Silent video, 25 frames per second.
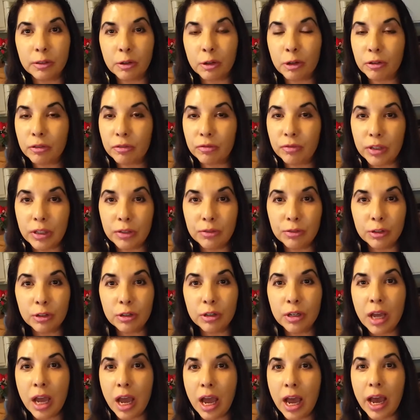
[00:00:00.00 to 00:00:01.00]
or
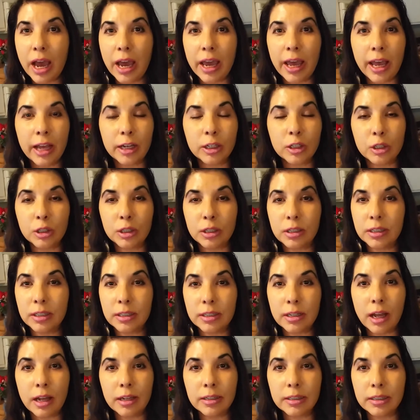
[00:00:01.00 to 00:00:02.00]
fever, I
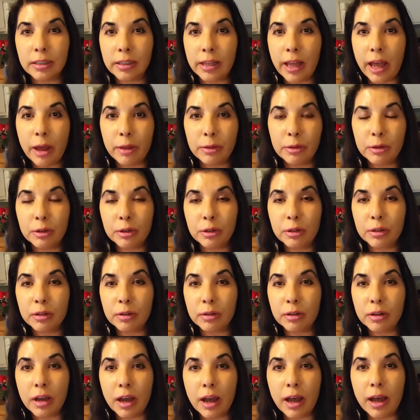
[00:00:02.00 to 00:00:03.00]
actually
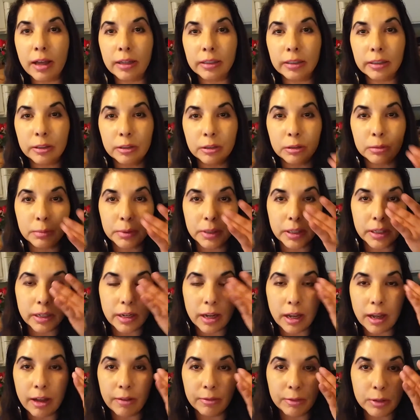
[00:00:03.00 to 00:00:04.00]
slather a little
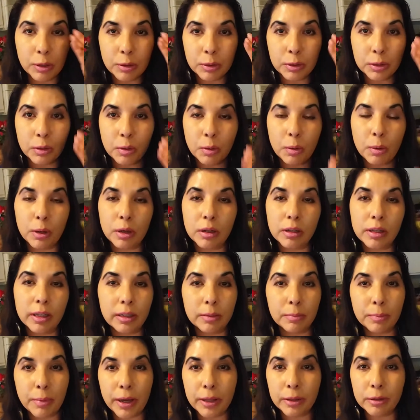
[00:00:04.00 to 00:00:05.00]
bit of coconut oil
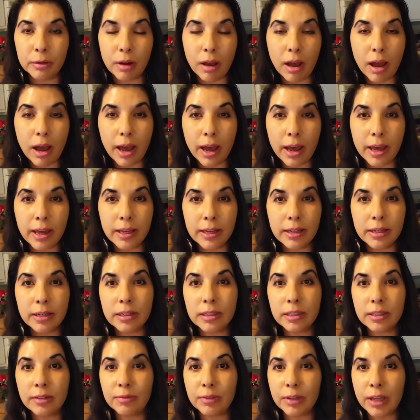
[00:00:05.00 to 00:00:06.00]
like by their
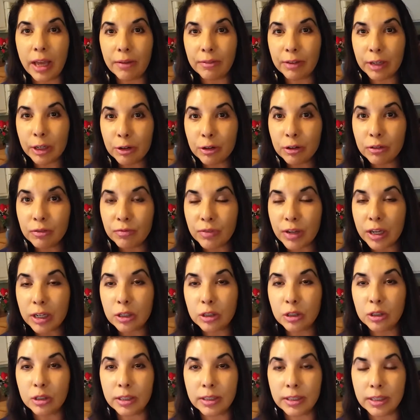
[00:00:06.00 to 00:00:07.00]
eyes. If they have ear
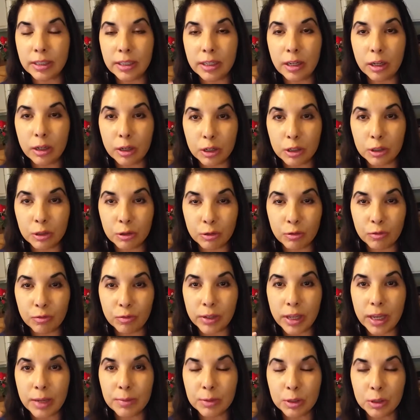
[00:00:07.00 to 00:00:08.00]
infection, they can tell because they're
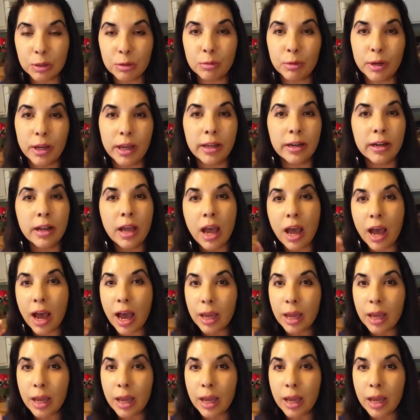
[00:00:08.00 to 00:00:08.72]
inflamed and they're red.